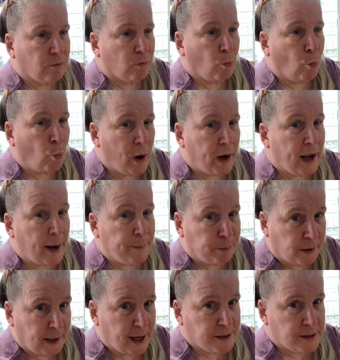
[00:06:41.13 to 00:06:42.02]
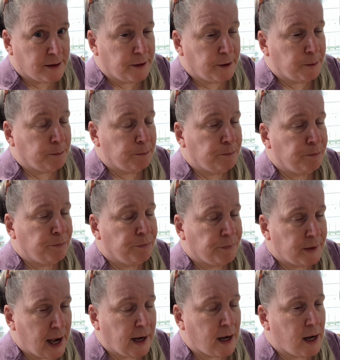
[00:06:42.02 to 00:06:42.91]
when I planted them,
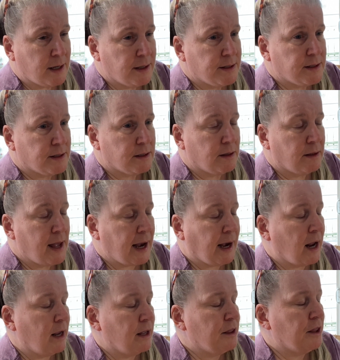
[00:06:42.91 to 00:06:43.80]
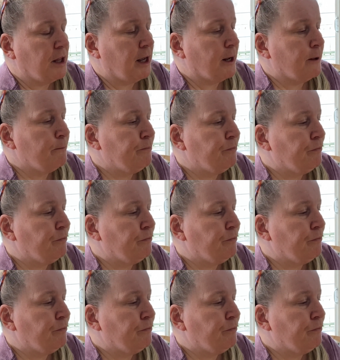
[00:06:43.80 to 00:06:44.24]
that kind of thing.